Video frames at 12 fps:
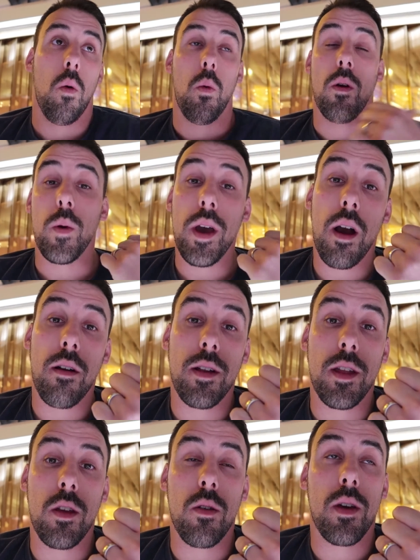where we are
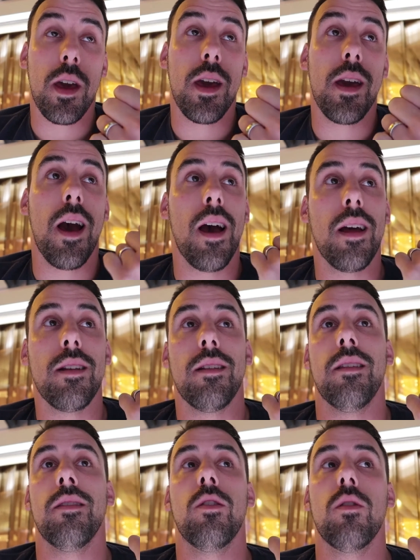in the UK,
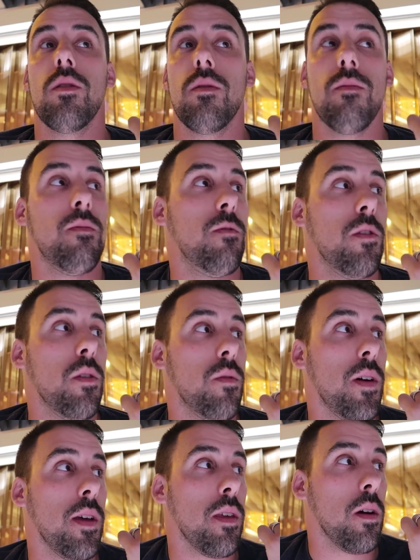and just for the
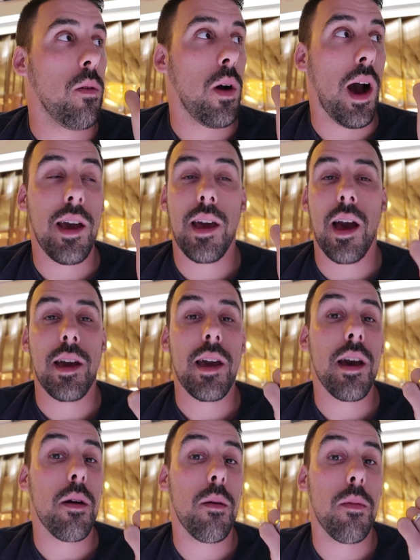fact that I can't
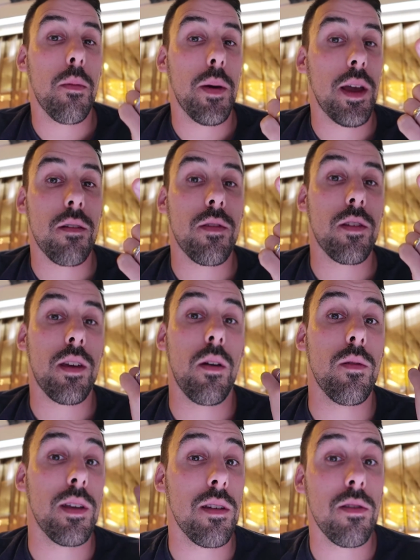get the big enough
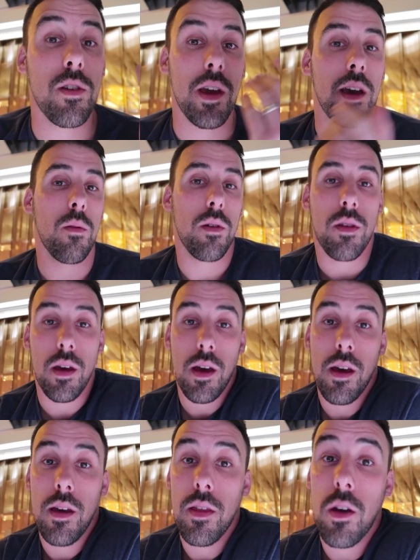discount deals yet with
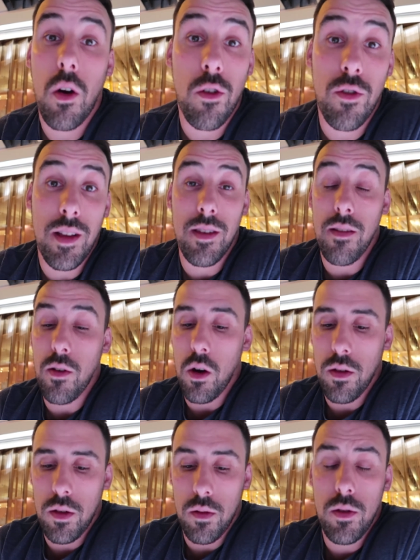the contracts I've
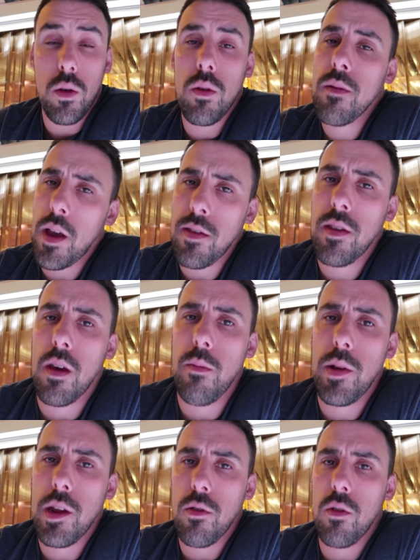got. So soon, as the
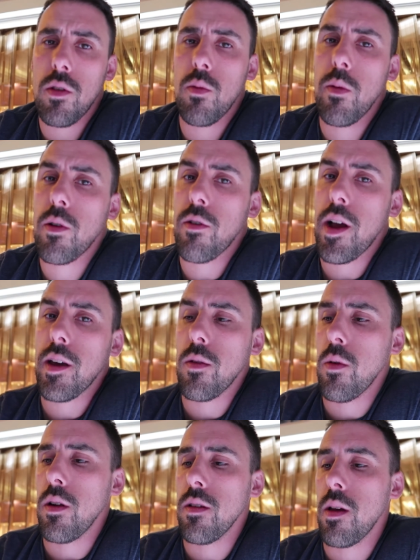company grows, we will crack
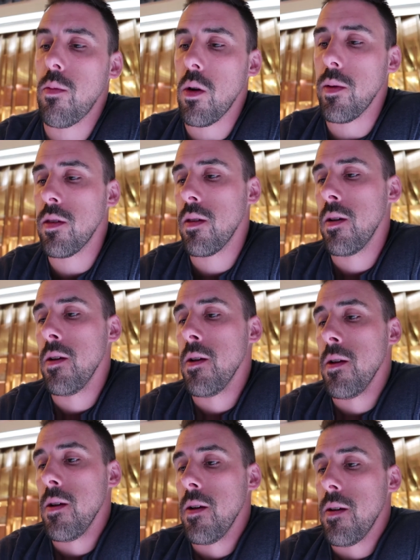the world, I promise.
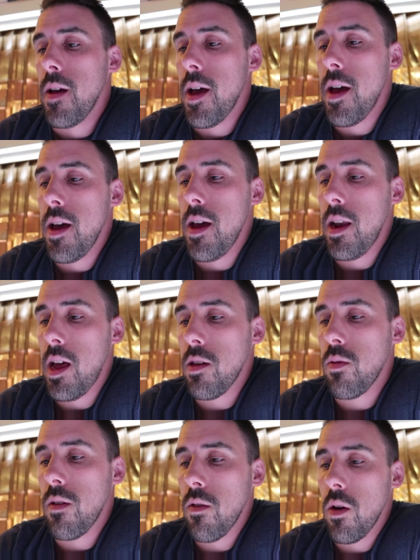
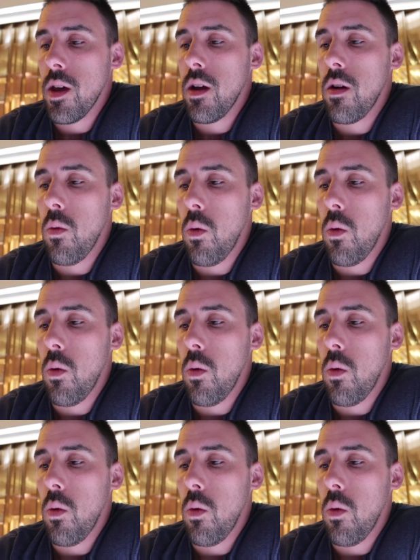Last one I've got here,